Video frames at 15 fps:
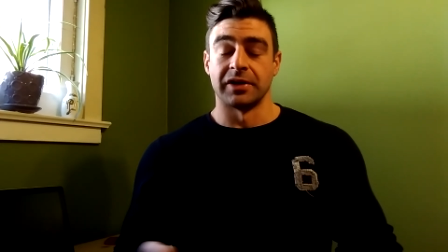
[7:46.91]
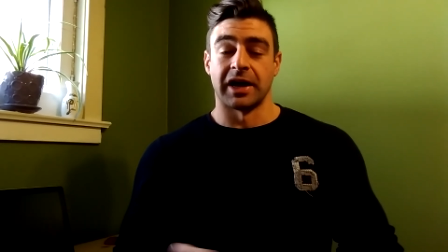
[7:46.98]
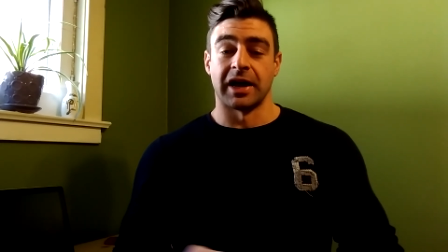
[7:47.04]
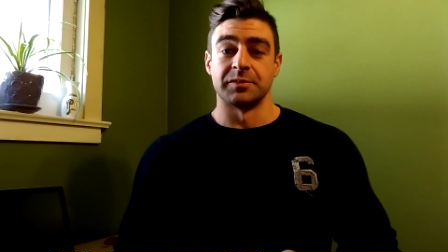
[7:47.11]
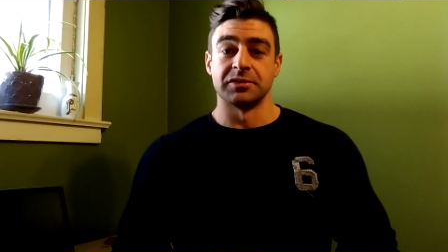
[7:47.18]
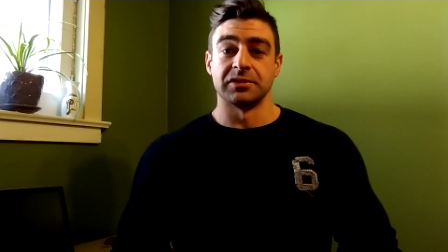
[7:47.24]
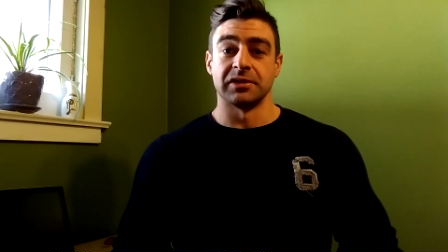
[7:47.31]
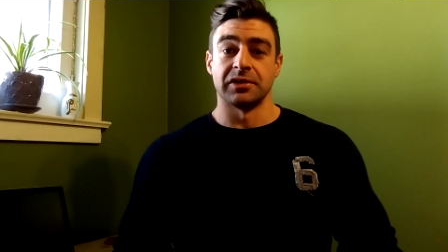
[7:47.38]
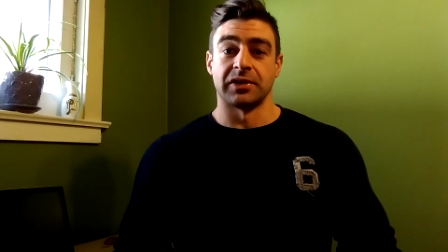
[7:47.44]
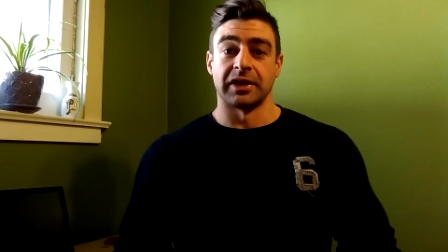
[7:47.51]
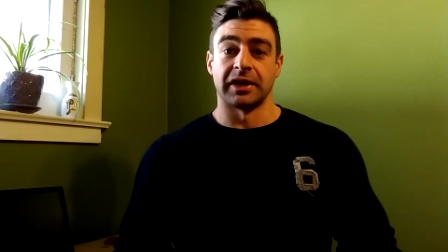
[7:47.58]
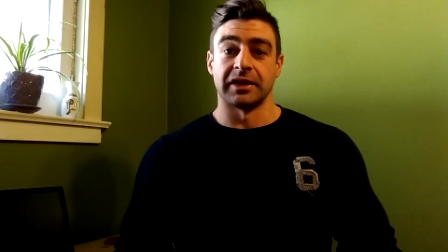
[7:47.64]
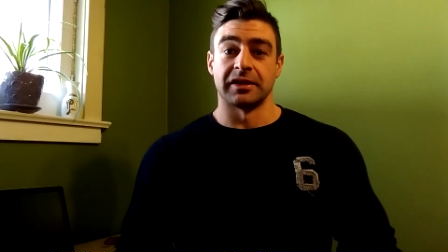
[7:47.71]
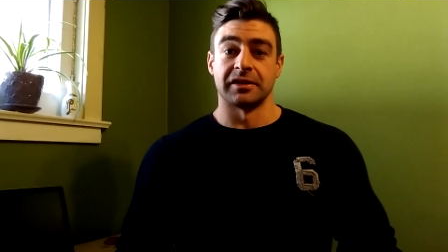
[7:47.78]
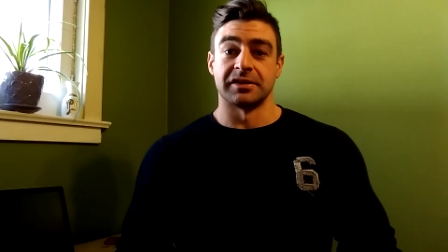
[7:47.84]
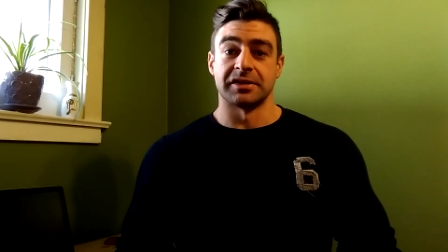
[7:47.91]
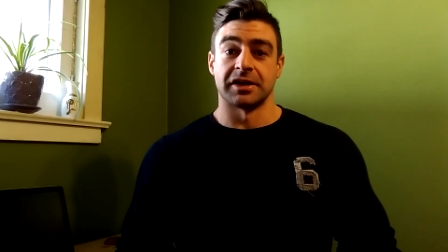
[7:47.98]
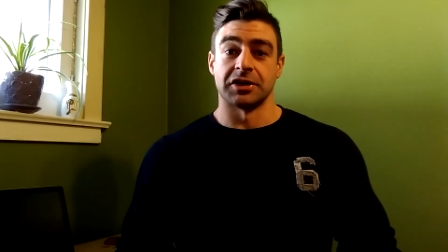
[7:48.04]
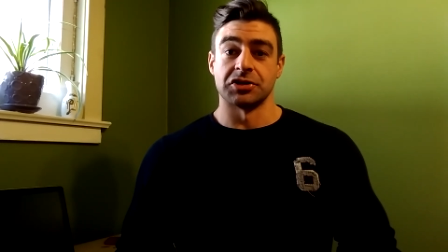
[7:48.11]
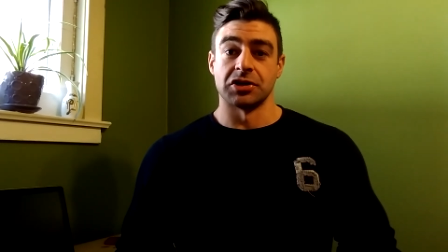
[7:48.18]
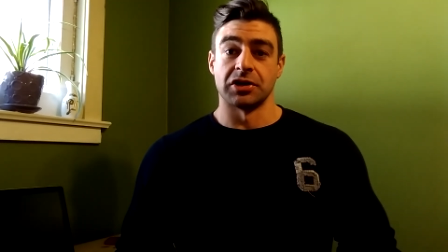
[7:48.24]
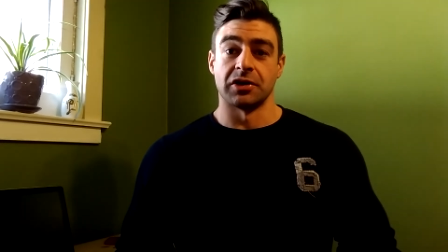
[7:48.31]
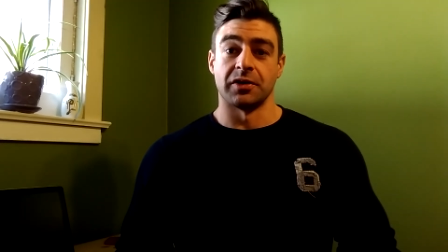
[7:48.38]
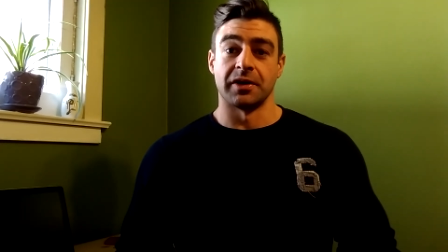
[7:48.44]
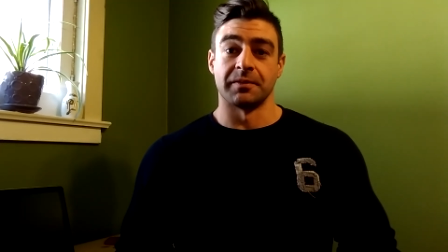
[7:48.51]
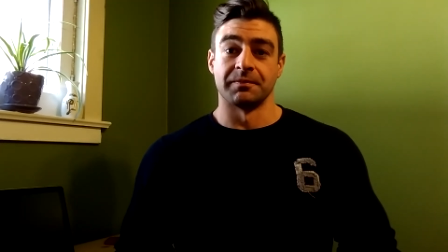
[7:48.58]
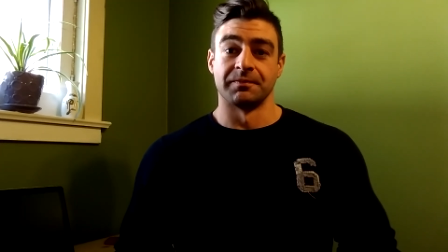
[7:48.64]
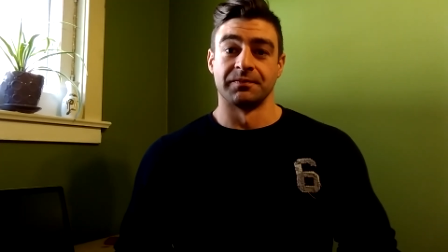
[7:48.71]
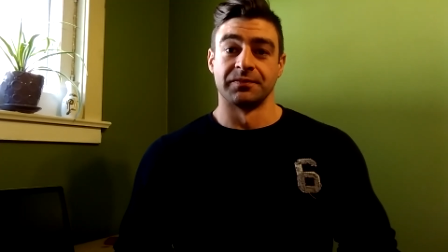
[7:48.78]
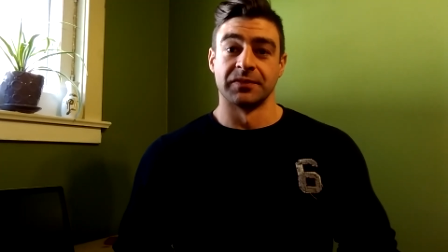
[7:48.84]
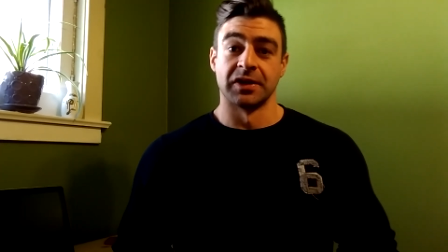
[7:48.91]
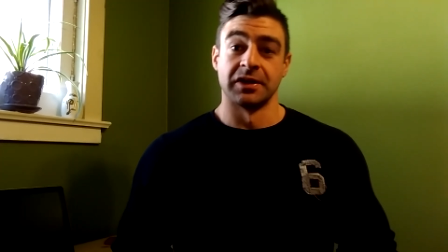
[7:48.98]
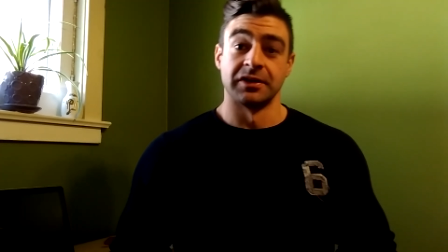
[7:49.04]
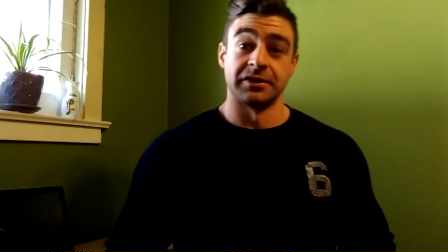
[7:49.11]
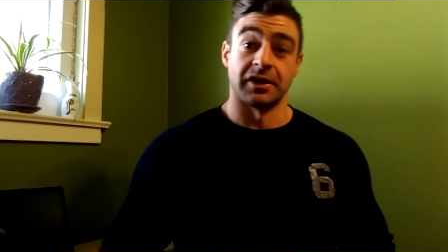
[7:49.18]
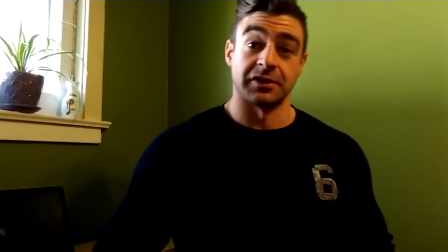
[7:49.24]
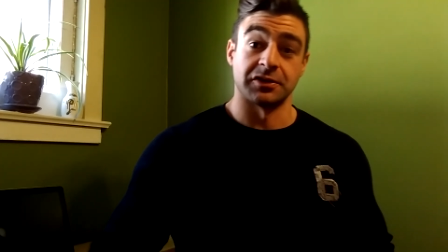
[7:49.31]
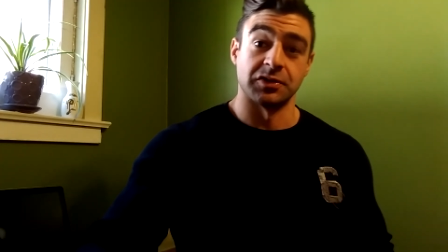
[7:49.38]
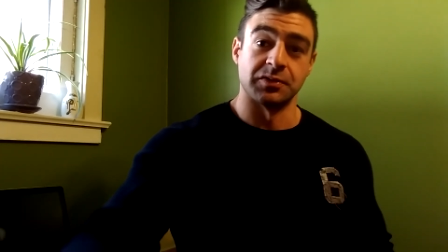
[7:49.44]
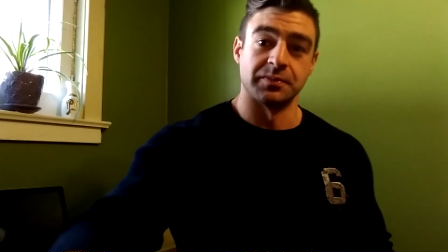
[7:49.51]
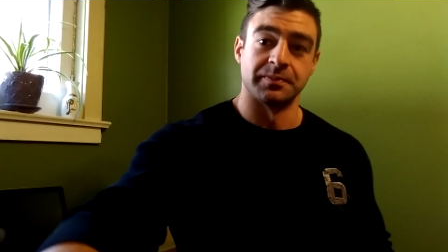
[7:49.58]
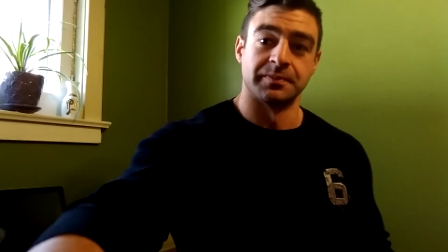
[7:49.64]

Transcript: Absolutely, you can get the discussion going. Talk soon.